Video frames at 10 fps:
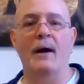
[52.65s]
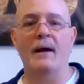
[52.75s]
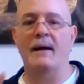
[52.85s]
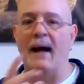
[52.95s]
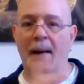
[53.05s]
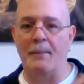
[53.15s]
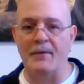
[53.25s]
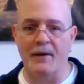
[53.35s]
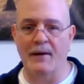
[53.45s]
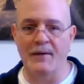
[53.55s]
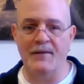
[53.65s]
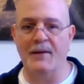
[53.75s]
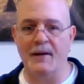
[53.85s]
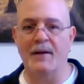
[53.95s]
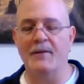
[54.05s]

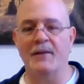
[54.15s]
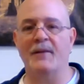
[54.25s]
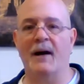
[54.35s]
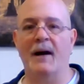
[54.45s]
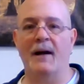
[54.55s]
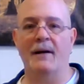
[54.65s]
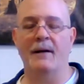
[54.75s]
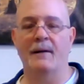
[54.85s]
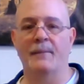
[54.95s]
capitalistic society.